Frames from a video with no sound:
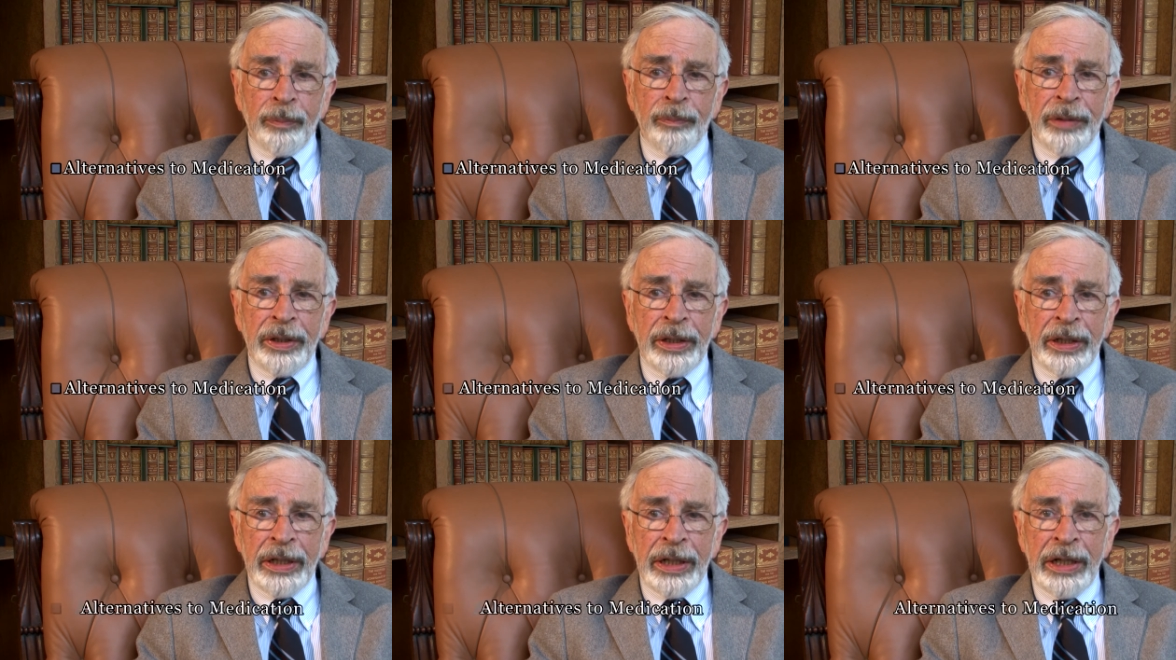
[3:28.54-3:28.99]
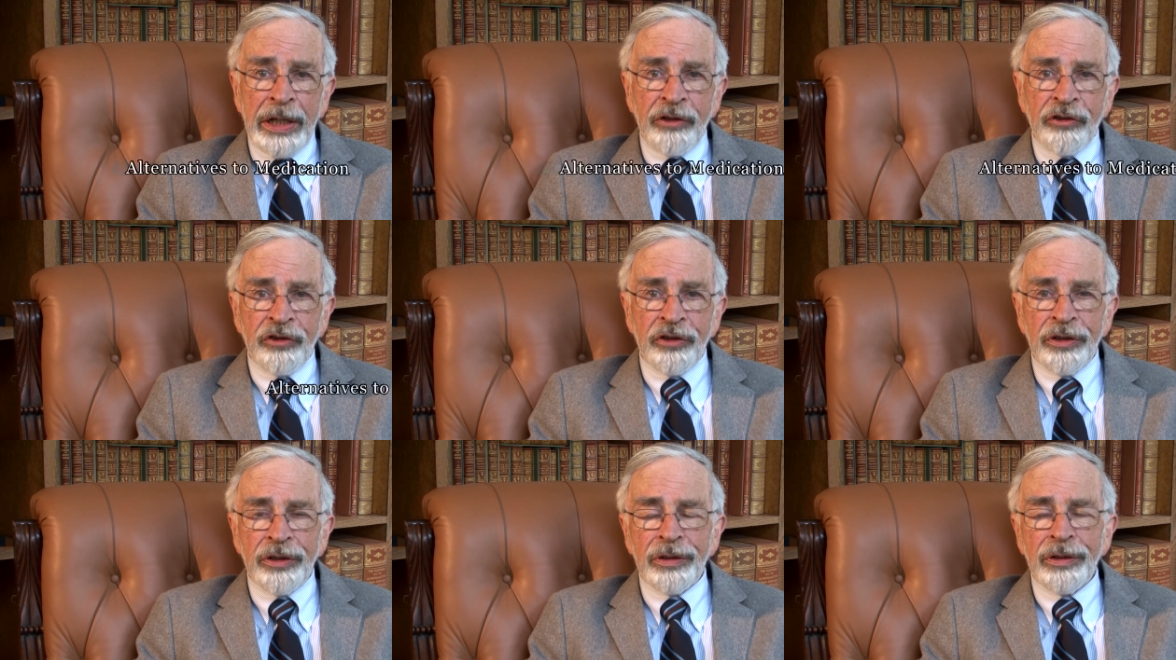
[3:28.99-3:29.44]

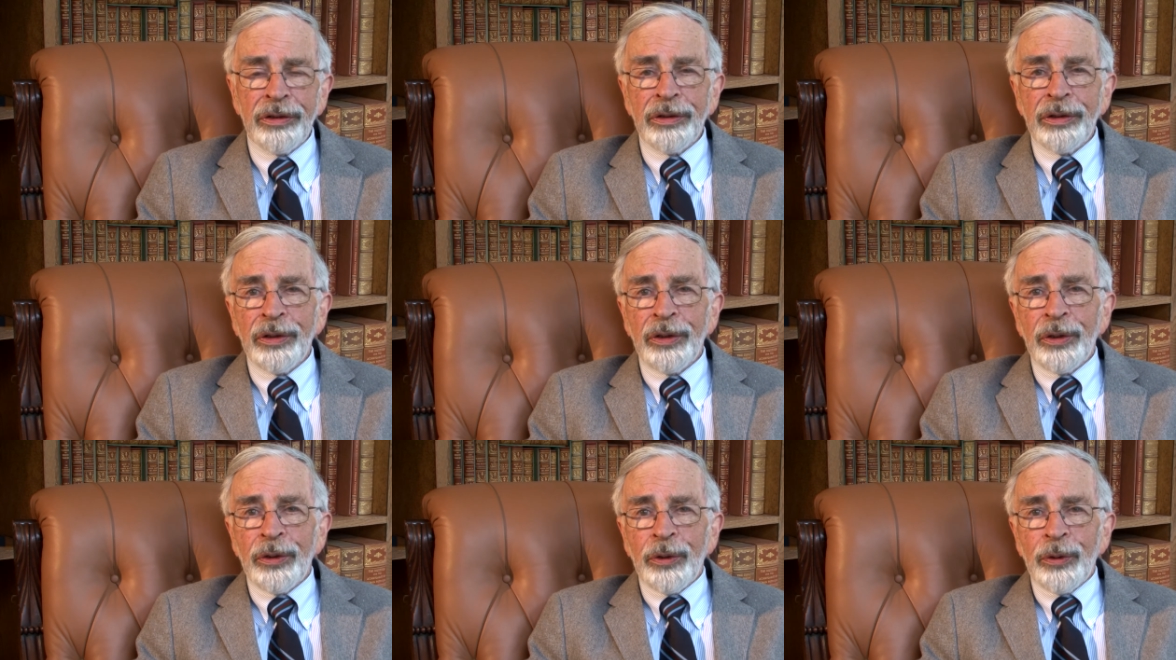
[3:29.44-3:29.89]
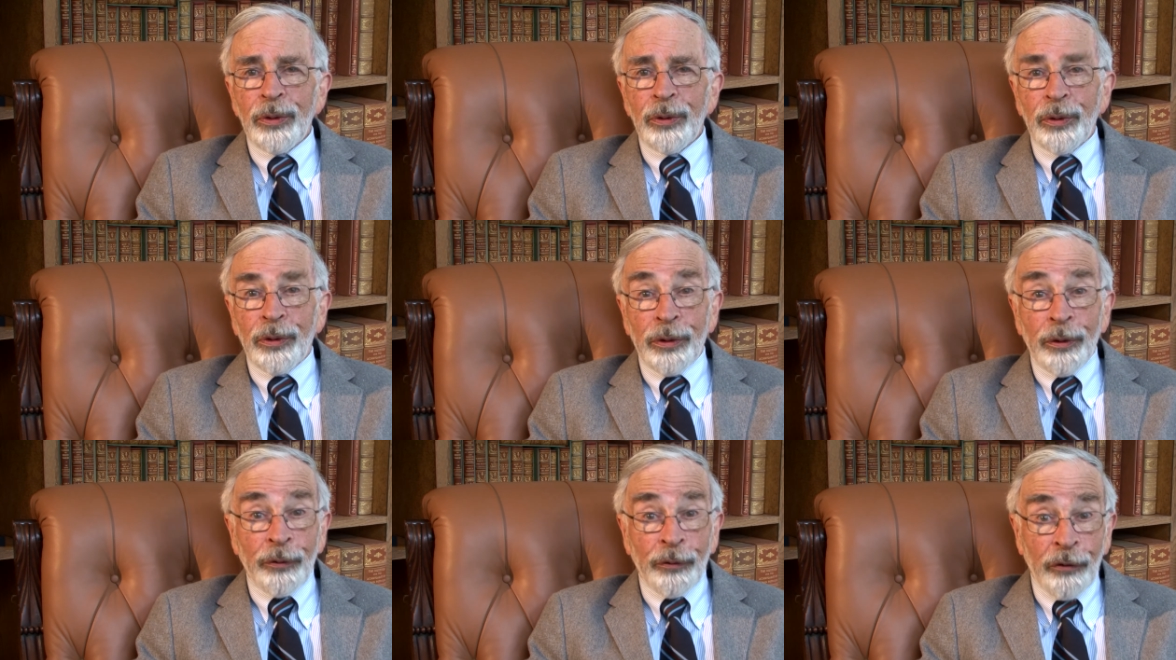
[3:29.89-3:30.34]
medication
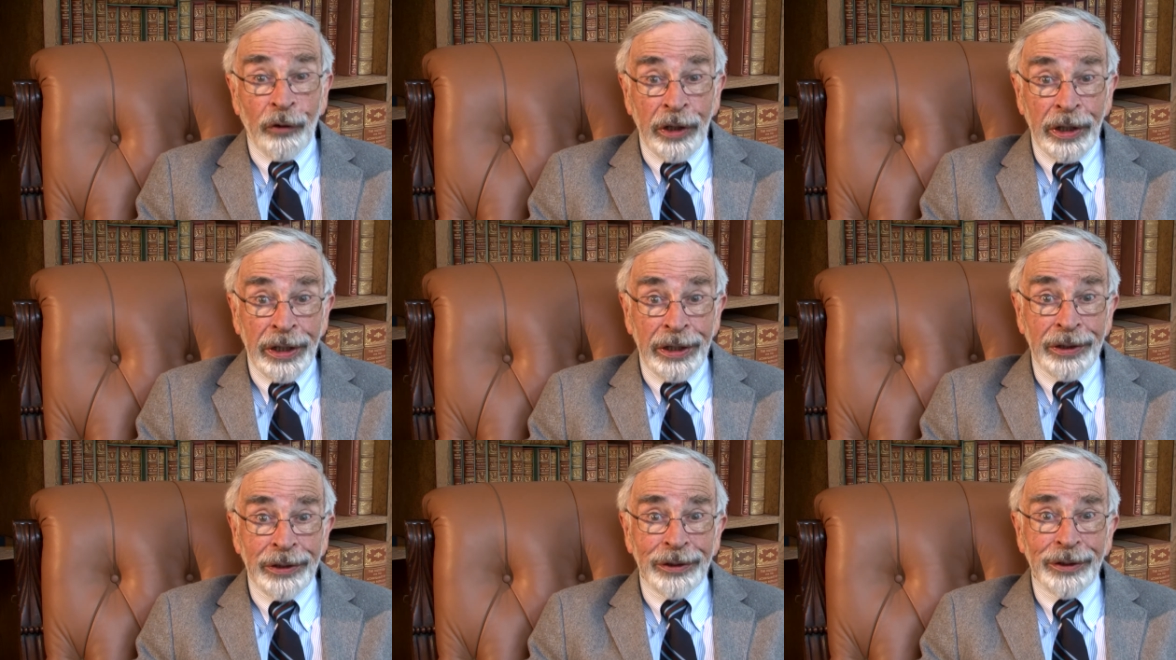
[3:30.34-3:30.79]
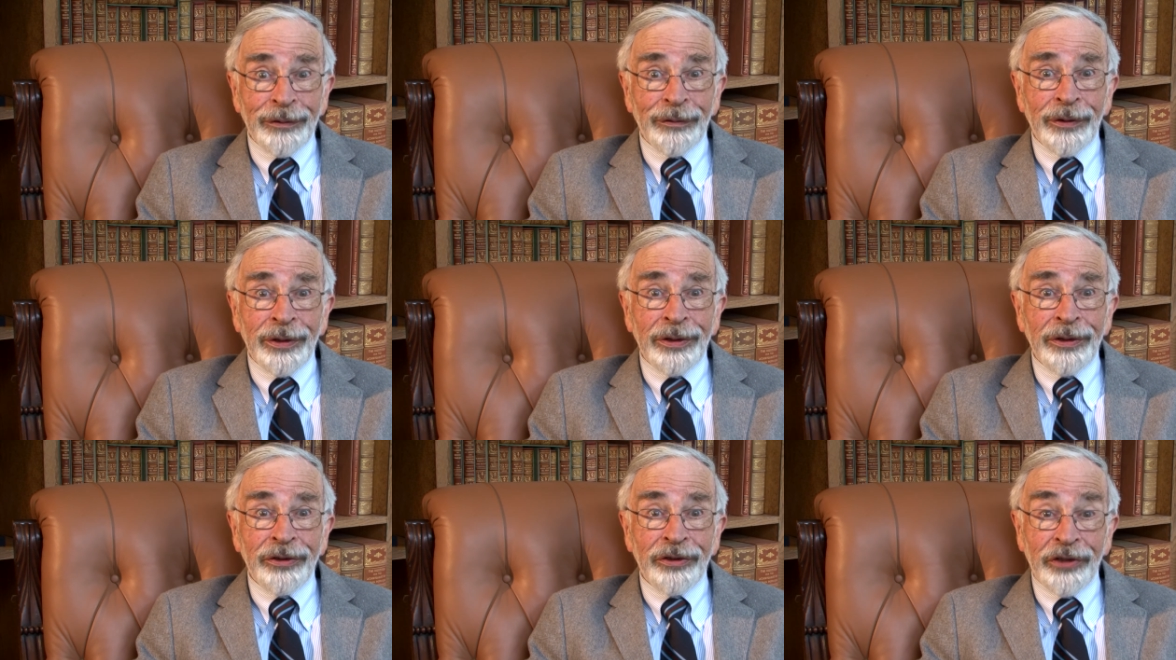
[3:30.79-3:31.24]
or are afraid of
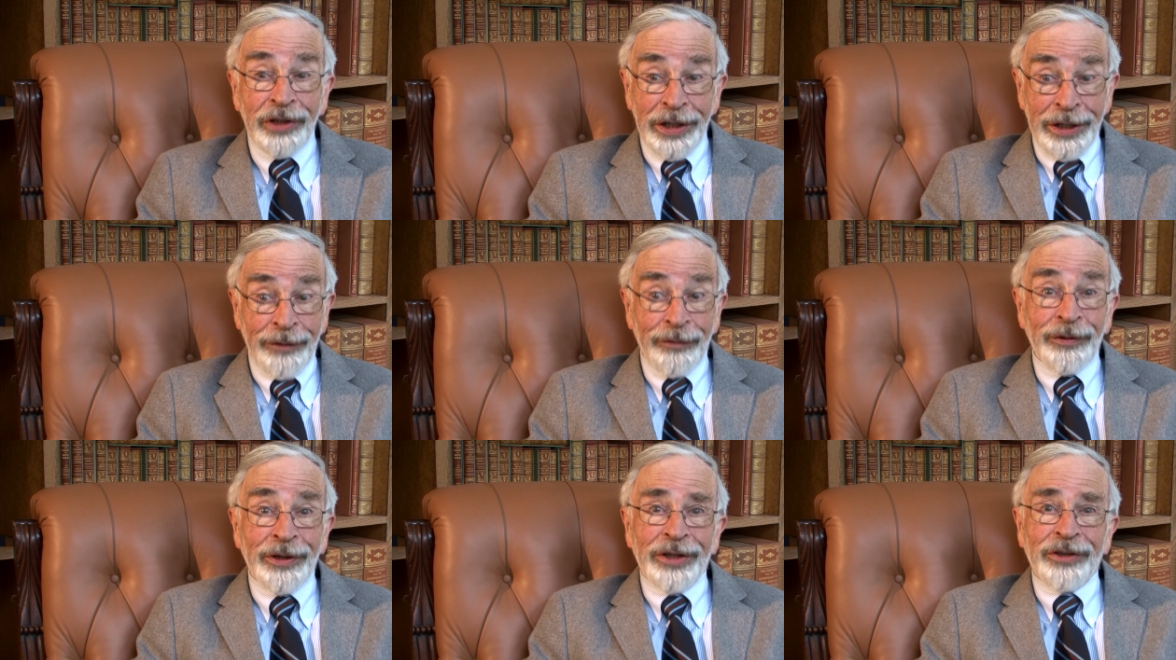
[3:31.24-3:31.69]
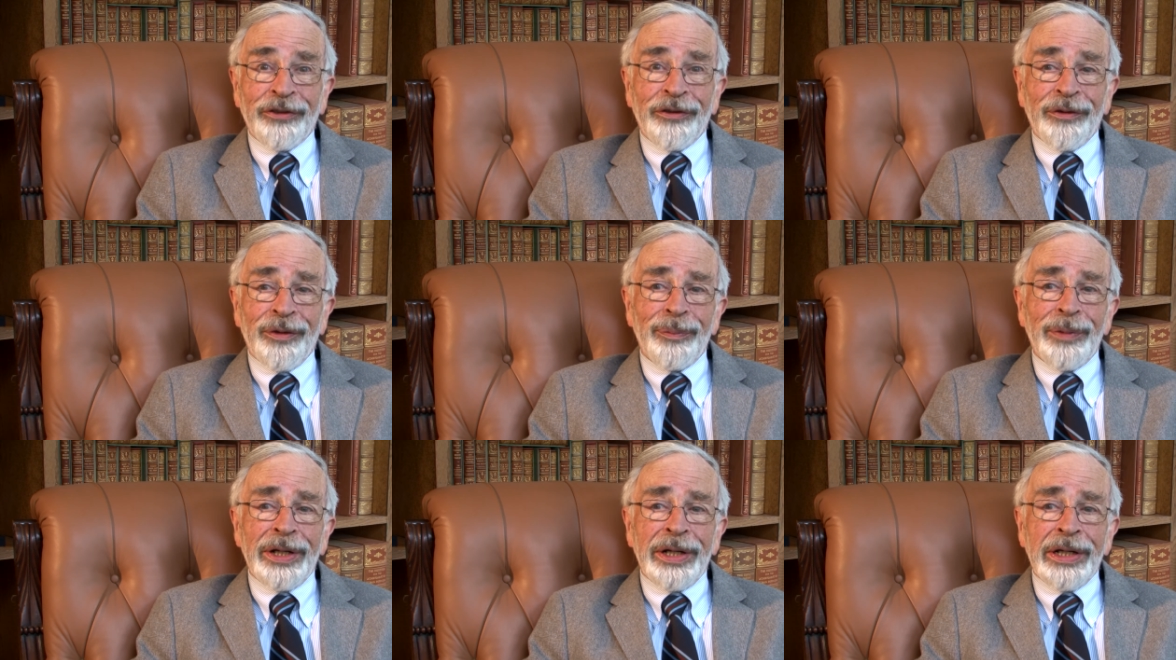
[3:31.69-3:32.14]
the side effects of
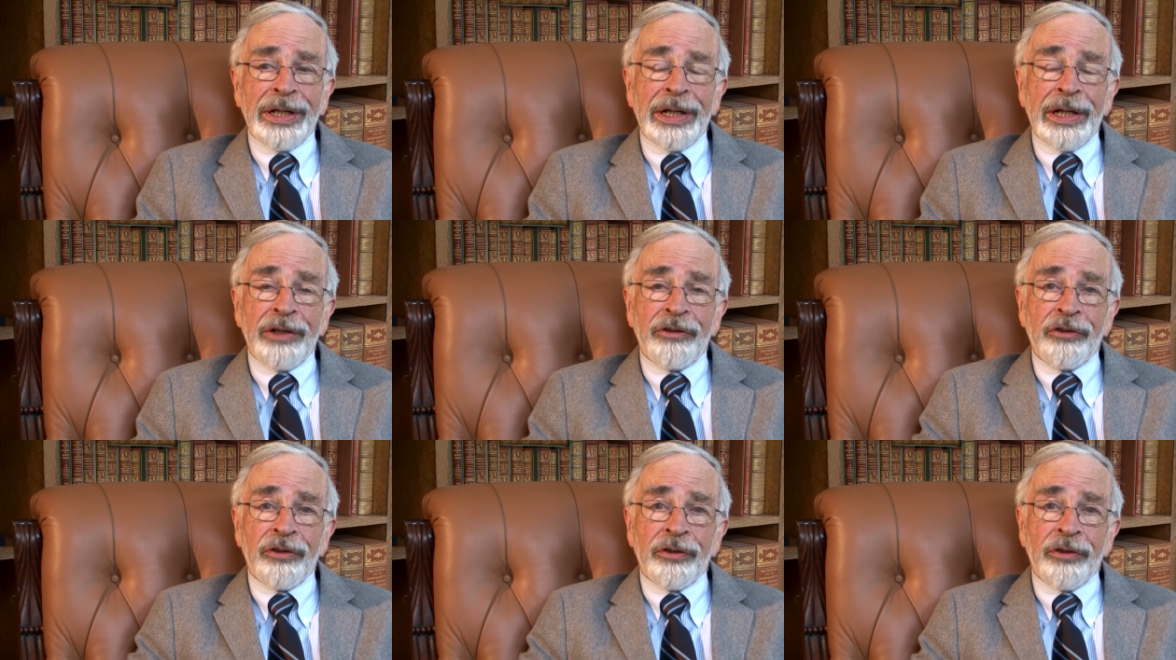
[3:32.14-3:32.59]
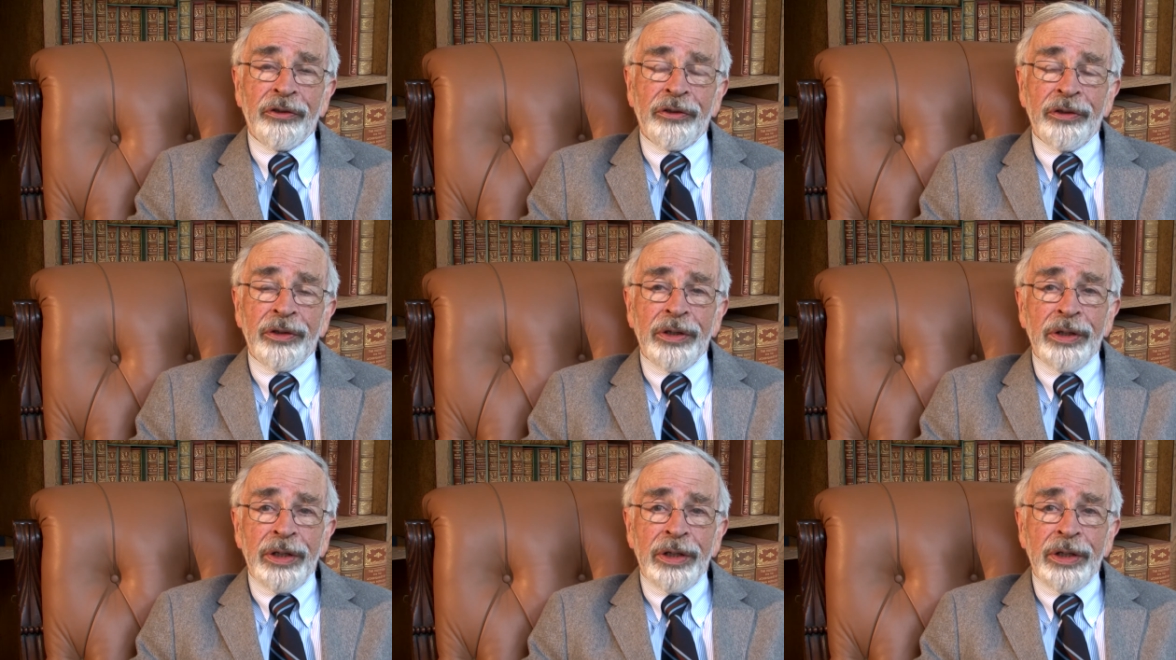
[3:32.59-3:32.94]
the medications?